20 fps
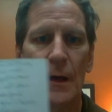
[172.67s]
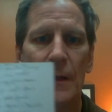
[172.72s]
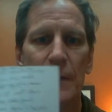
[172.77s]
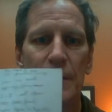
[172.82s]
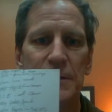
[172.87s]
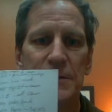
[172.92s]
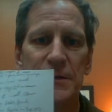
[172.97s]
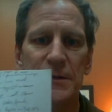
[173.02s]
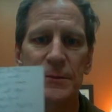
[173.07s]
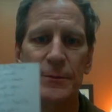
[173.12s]

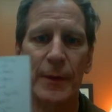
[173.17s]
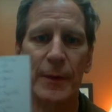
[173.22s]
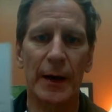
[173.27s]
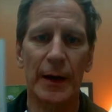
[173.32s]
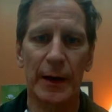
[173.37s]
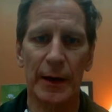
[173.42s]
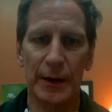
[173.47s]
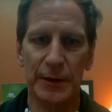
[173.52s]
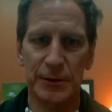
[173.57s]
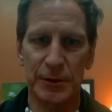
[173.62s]
This is
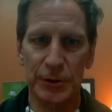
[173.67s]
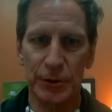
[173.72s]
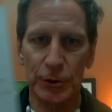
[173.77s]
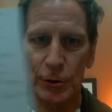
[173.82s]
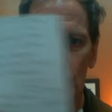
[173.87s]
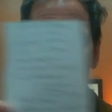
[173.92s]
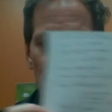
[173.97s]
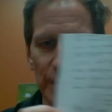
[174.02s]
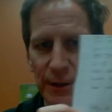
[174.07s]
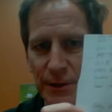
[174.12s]
my
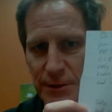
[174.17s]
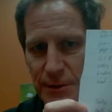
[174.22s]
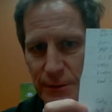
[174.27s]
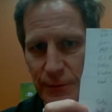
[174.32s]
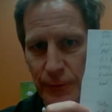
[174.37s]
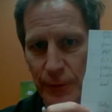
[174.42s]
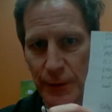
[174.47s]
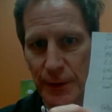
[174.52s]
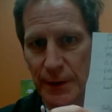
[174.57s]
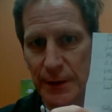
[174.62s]
to-do list
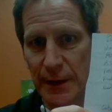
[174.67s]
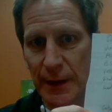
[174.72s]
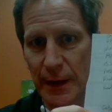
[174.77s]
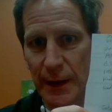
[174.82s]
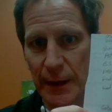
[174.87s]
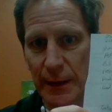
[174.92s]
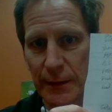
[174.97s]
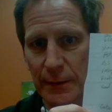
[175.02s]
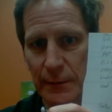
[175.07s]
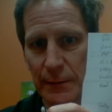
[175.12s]
for the
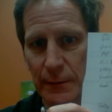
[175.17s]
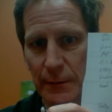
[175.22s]
day,